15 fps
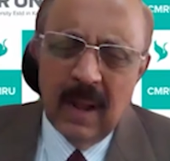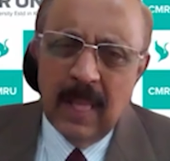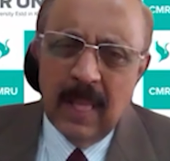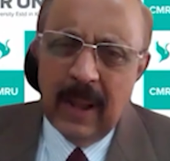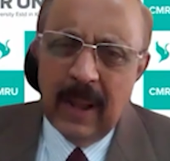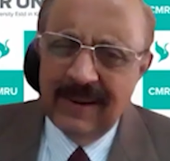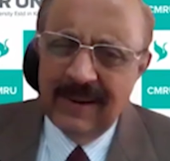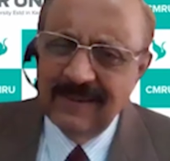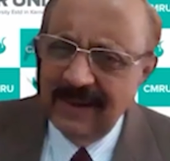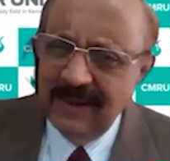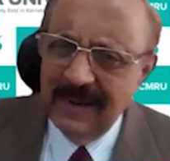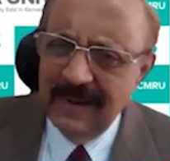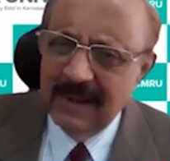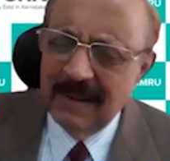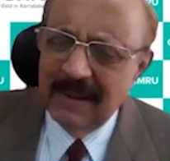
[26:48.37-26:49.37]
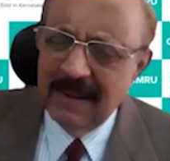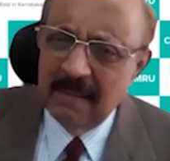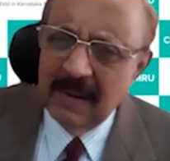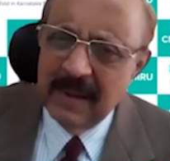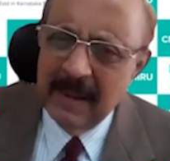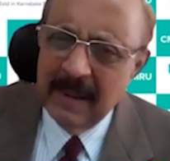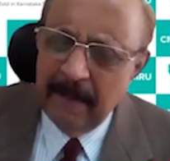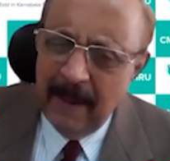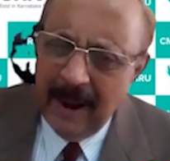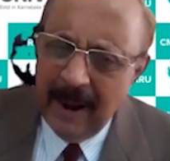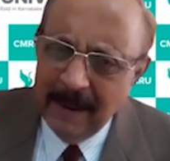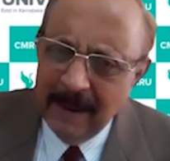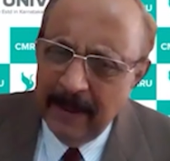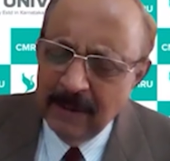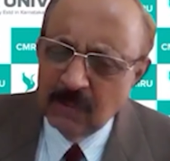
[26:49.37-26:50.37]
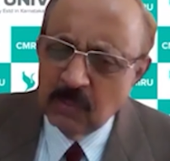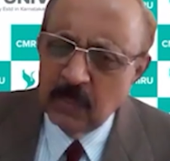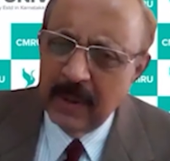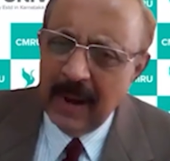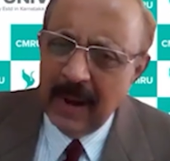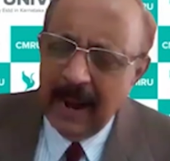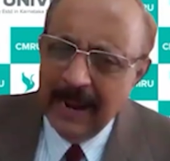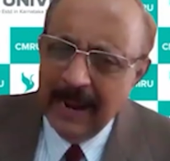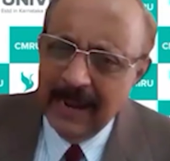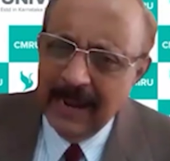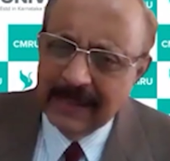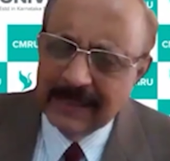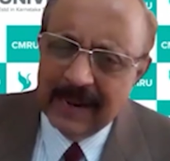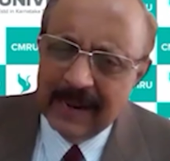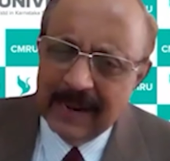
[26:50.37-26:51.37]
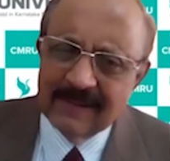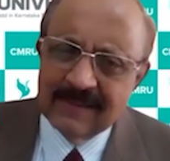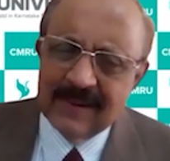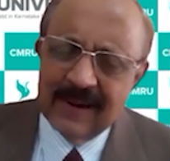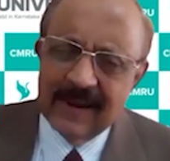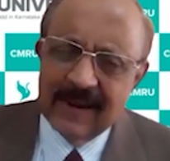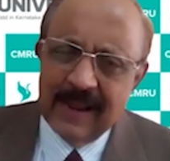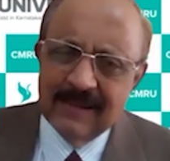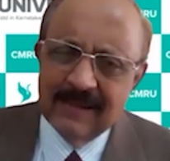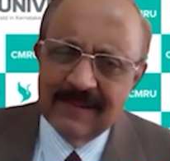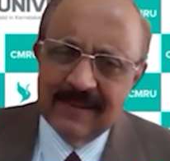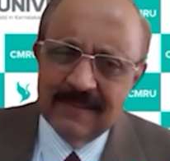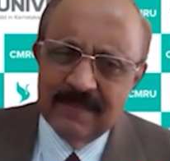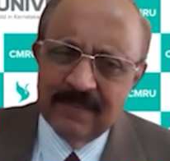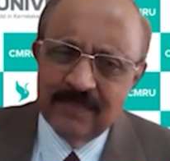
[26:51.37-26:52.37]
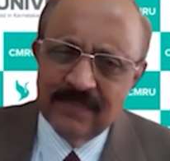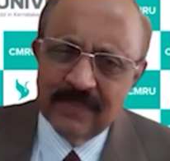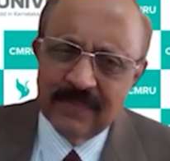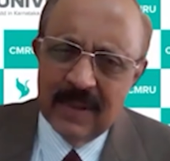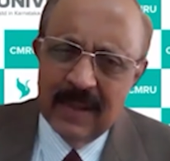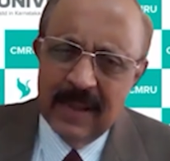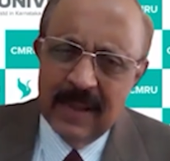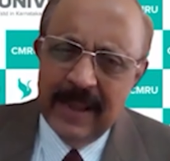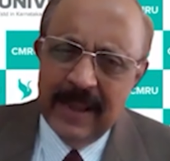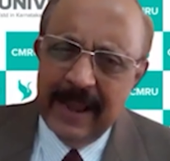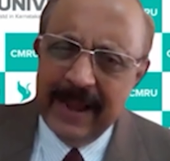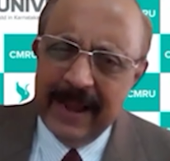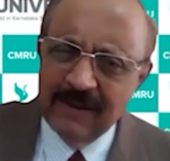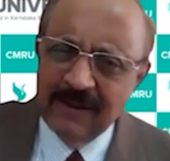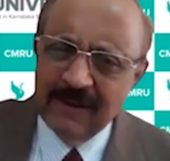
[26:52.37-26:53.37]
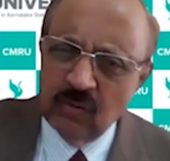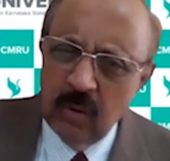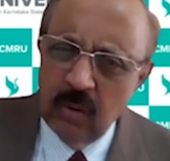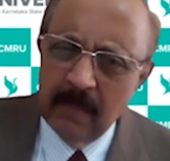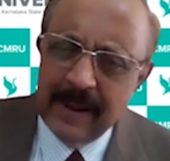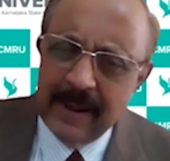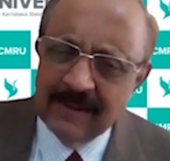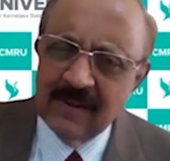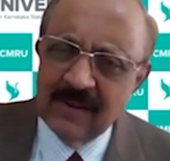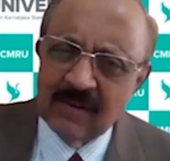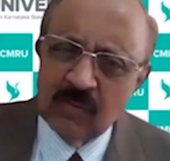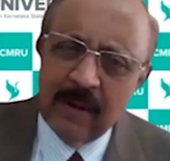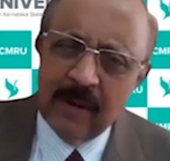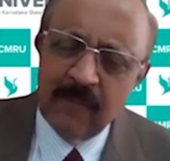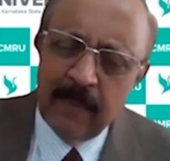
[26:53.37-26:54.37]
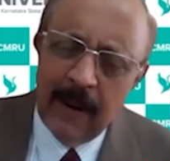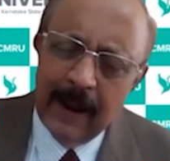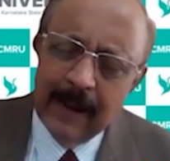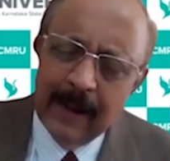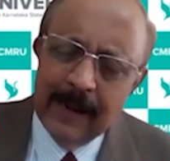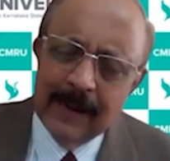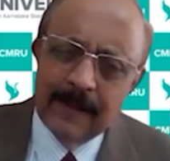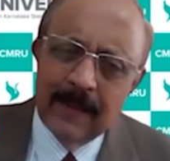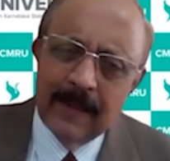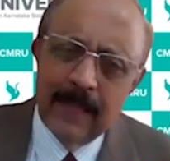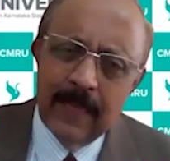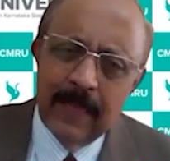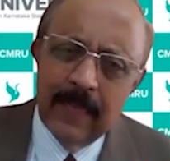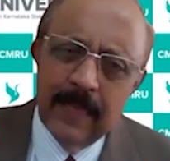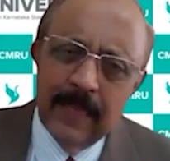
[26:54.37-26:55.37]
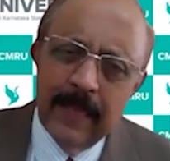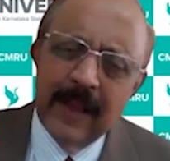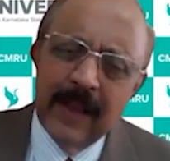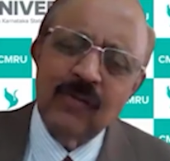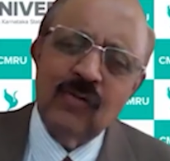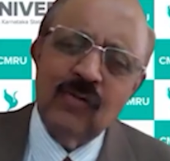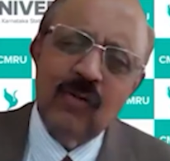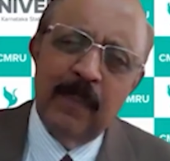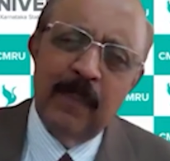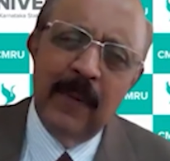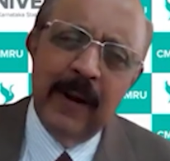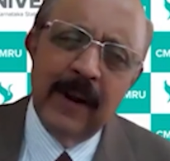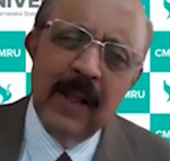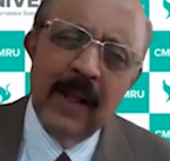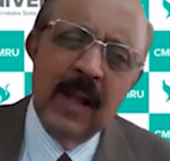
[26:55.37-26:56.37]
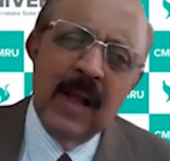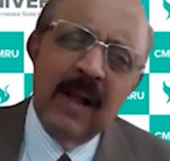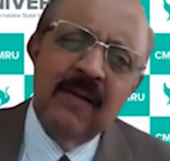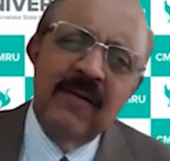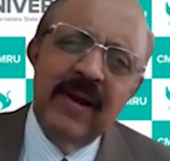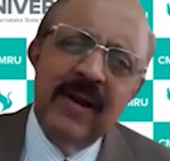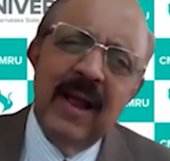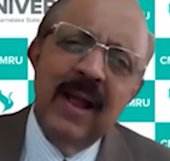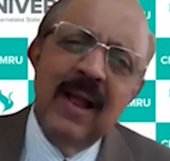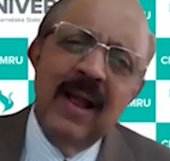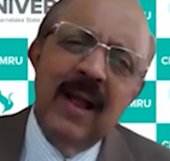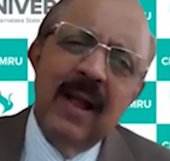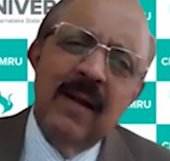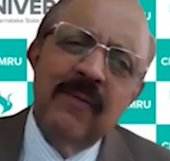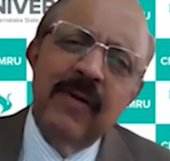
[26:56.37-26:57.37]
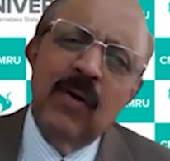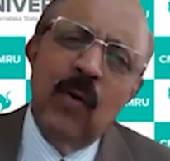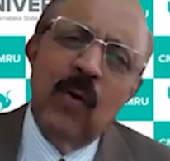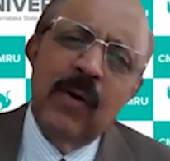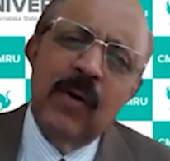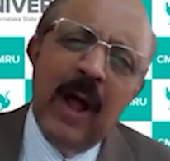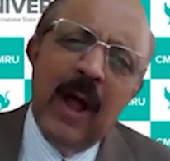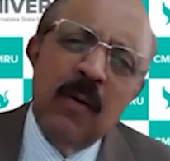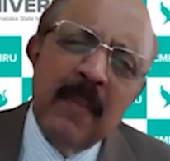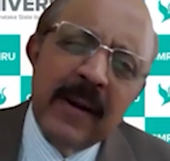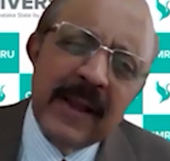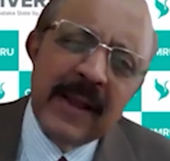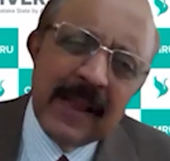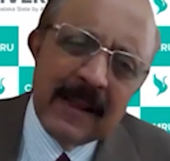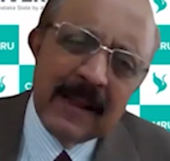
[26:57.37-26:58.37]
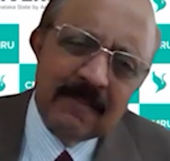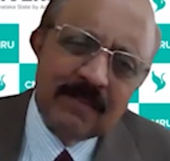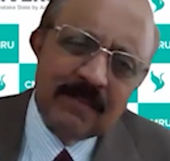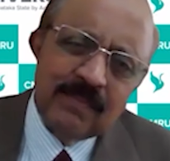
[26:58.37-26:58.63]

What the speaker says: the concerned departments were handling the concerned case, against whom cases were filed. They used to plead, we don't have money